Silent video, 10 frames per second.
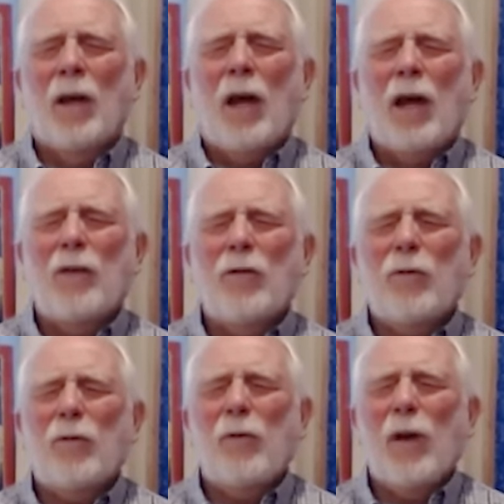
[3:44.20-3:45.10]
I
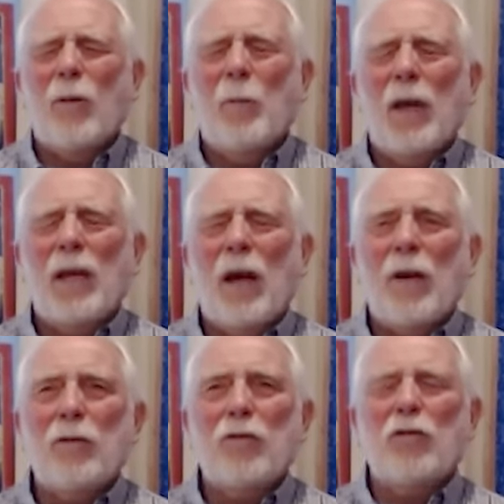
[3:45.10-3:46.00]
just felt my
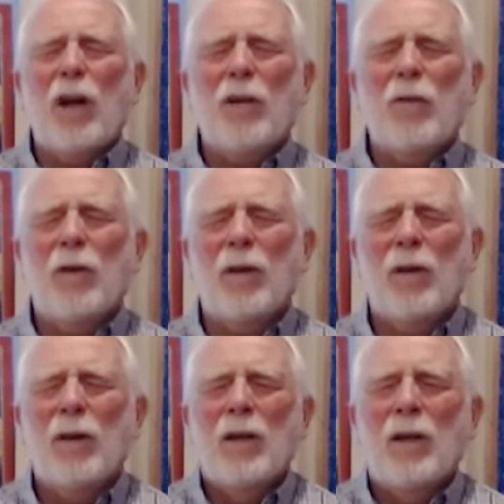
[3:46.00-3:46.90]
heart chakra
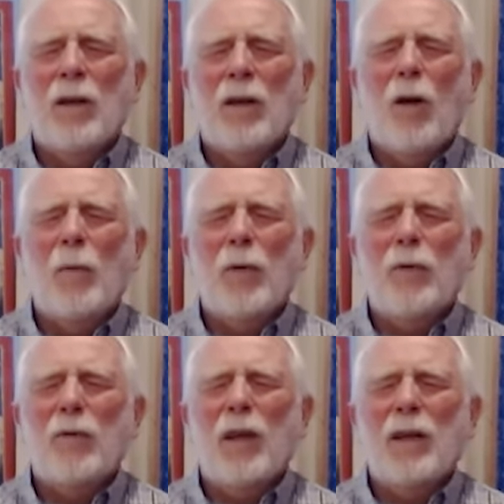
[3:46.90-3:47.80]

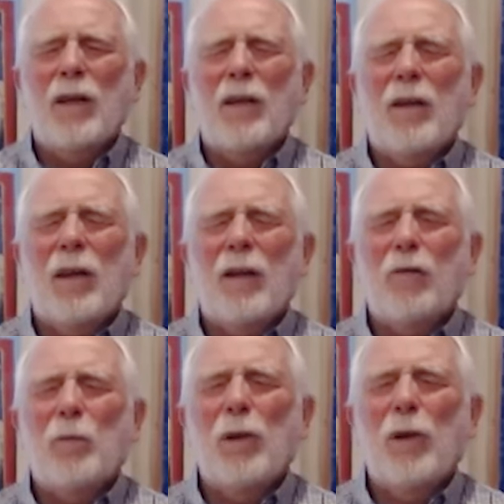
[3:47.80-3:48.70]
almost like
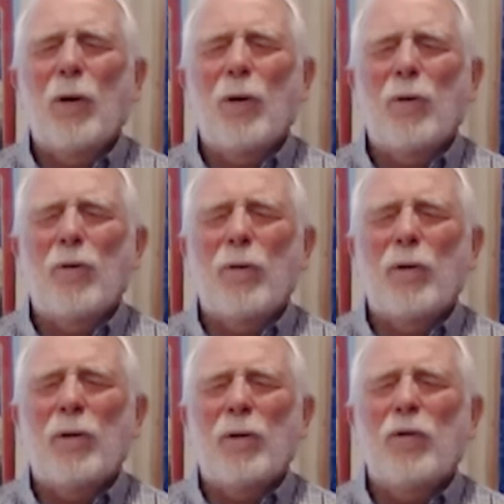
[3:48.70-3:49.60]
explode
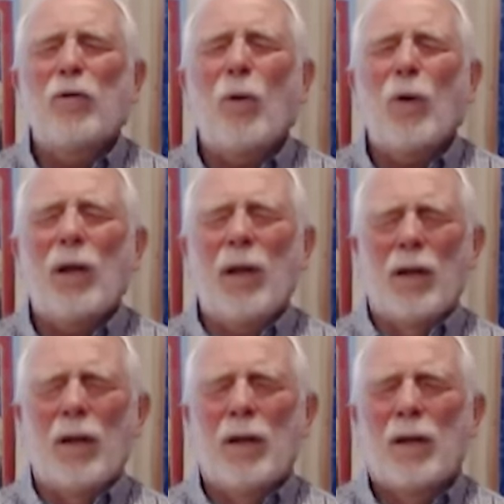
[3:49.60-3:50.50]
for joy
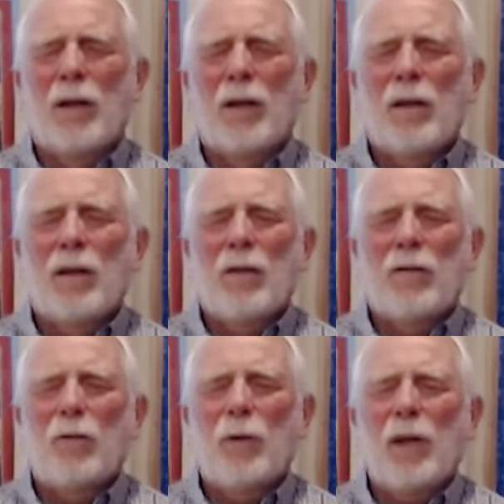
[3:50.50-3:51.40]

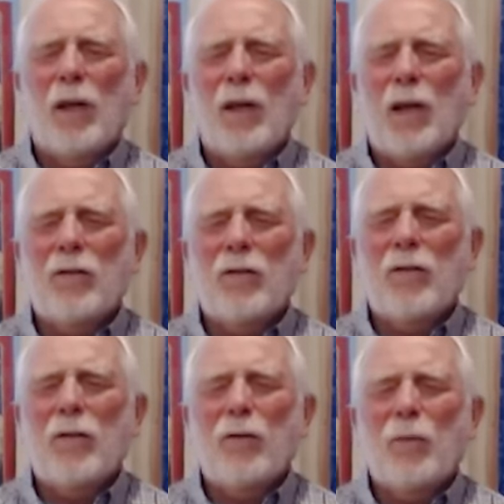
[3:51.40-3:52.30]
to reconnect
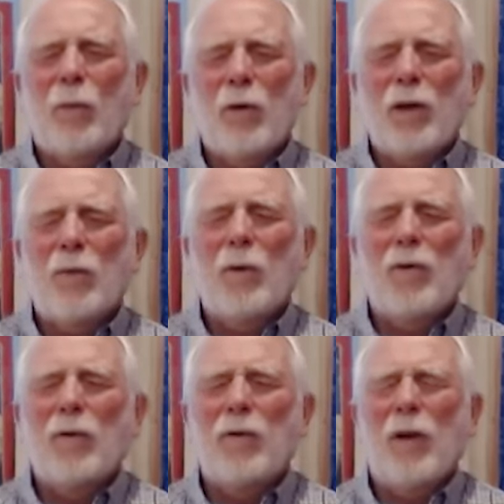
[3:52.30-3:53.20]
this morning with
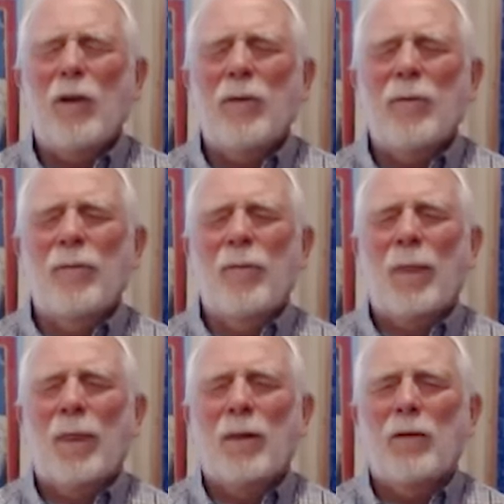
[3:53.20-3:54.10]
the sun,
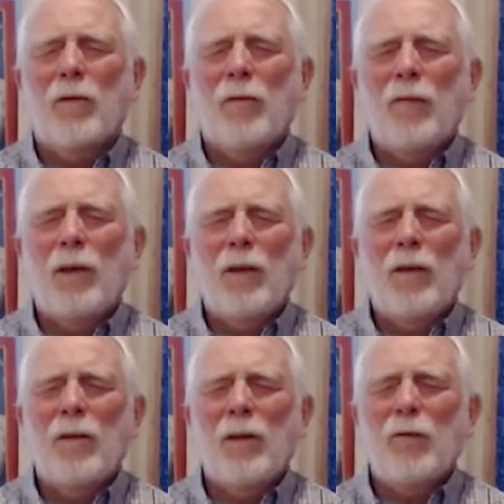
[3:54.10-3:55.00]
to
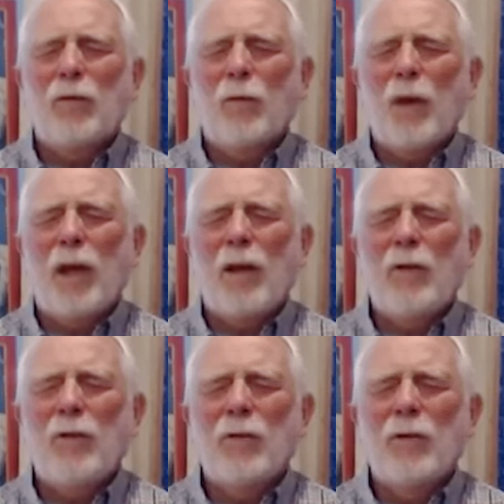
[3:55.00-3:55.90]
feel its
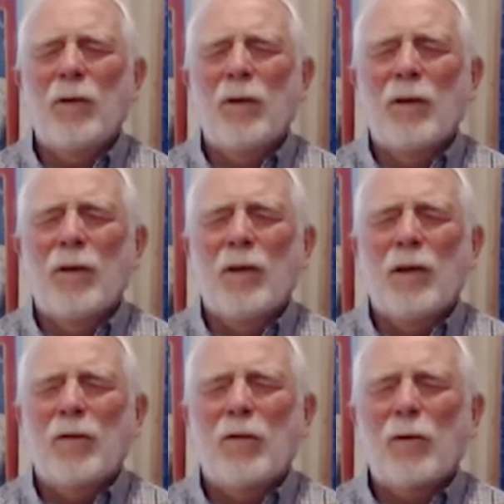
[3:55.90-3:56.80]
rays,
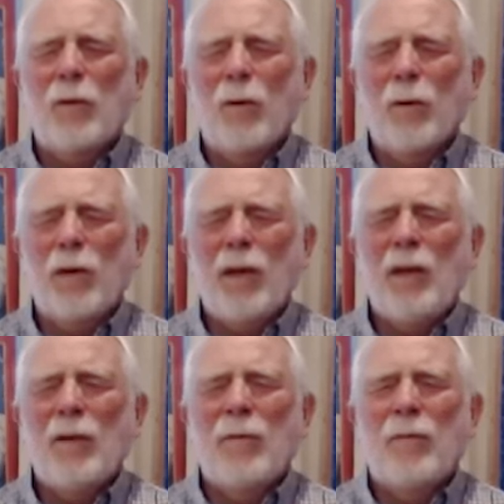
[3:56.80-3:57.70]
its glory,
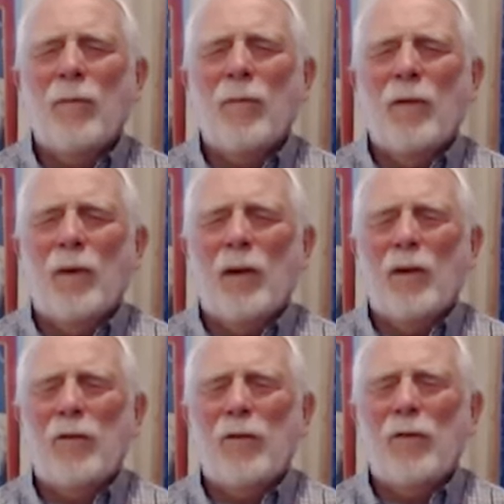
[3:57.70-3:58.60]

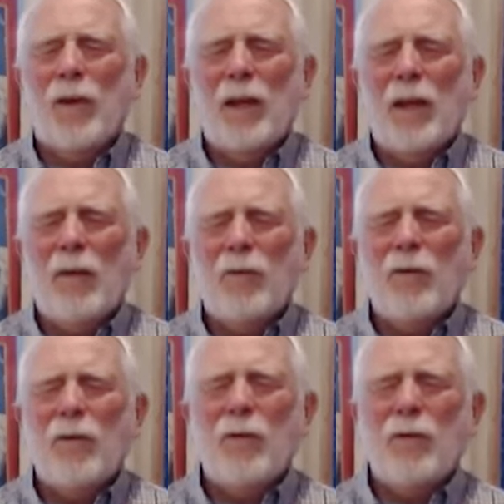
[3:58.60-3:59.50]
its divine
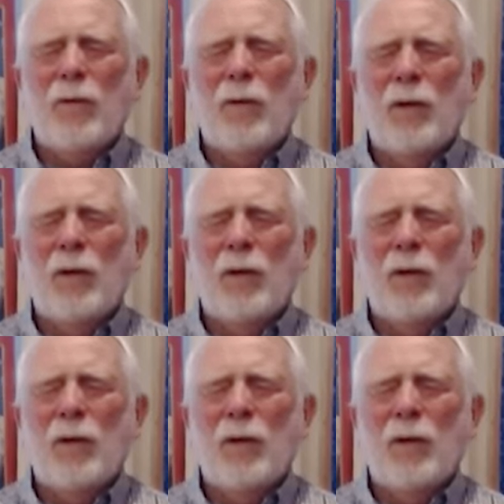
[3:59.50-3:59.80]
essence,